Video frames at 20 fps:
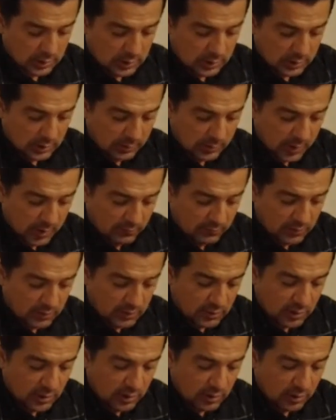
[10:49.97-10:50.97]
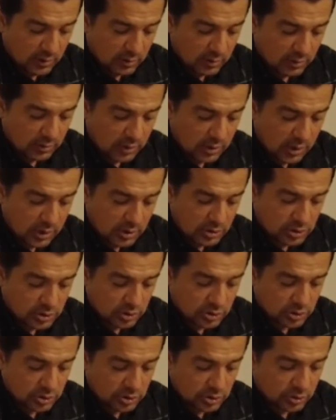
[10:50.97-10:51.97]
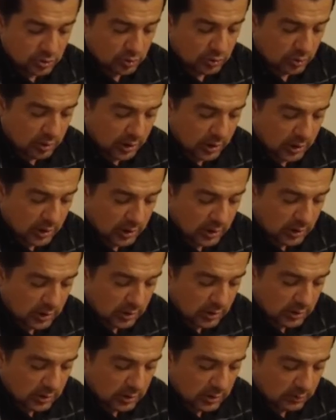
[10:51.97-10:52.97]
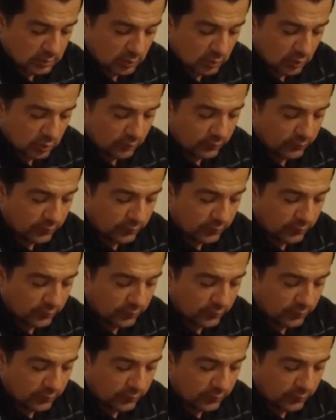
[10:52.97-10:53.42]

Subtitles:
the beveler along the edges to create a little more